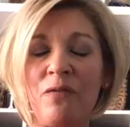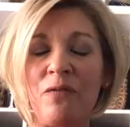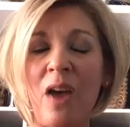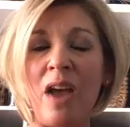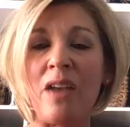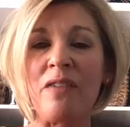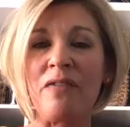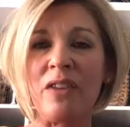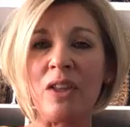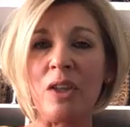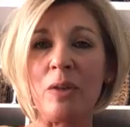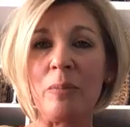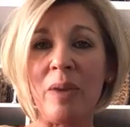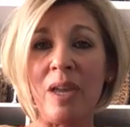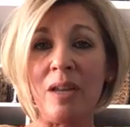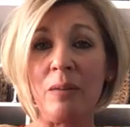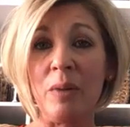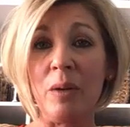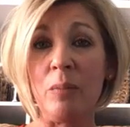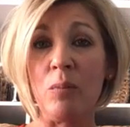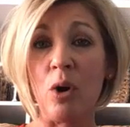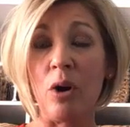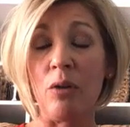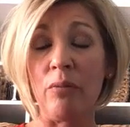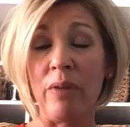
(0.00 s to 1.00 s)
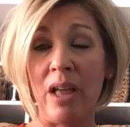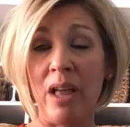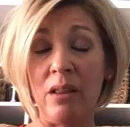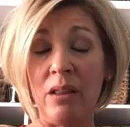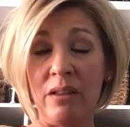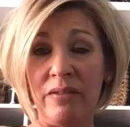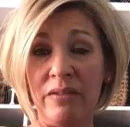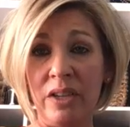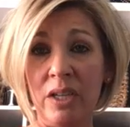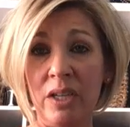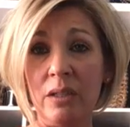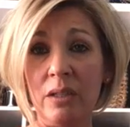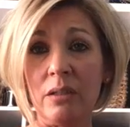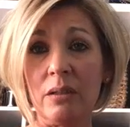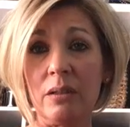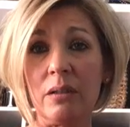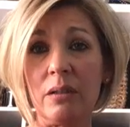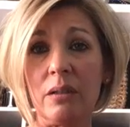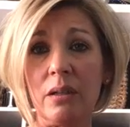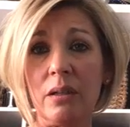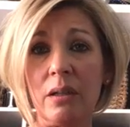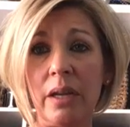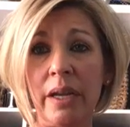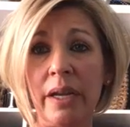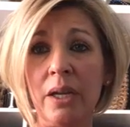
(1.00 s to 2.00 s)
I feel it made me more relevant.
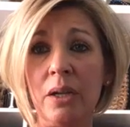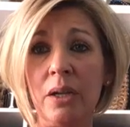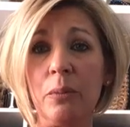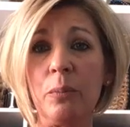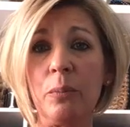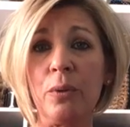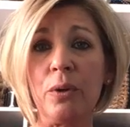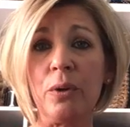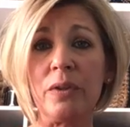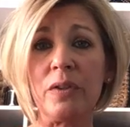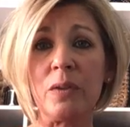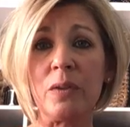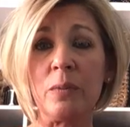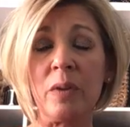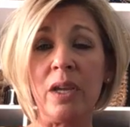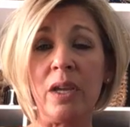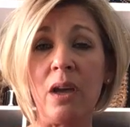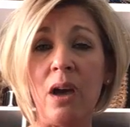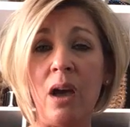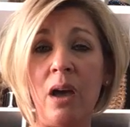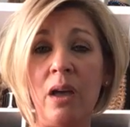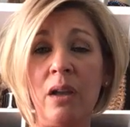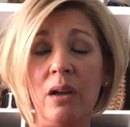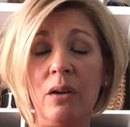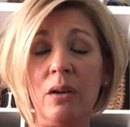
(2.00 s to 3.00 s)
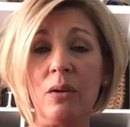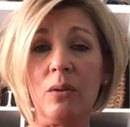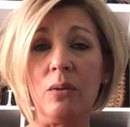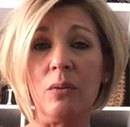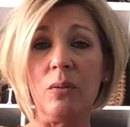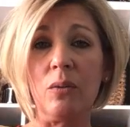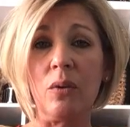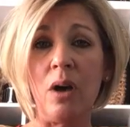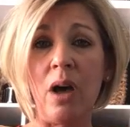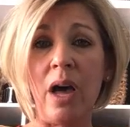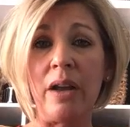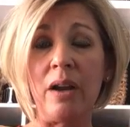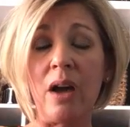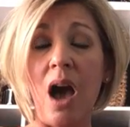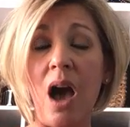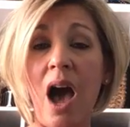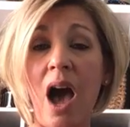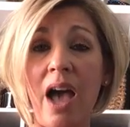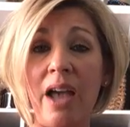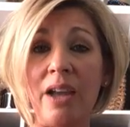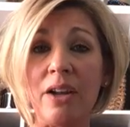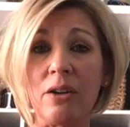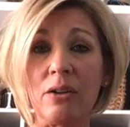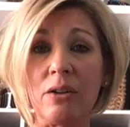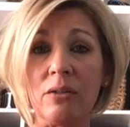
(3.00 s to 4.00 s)
It puts me on a
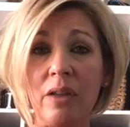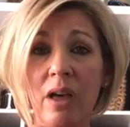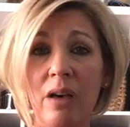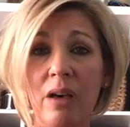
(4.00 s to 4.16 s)
higher